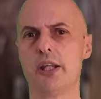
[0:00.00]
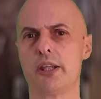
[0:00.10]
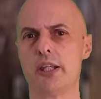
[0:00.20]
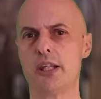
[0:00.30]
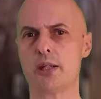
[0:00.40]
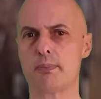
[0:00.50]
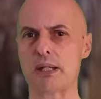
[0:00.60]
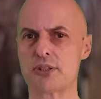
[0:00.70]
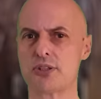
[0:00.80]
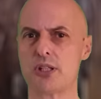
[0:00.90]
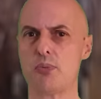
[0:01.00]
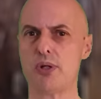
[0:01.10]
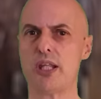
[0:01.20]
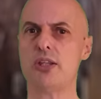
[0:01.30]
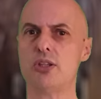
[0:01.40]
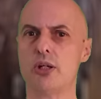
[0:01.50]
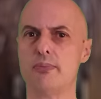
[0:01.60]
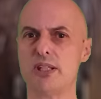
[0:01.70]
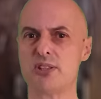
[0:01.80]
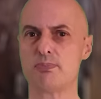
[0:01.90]
The capacity within them
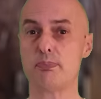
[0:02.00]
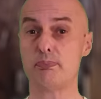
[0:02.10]
is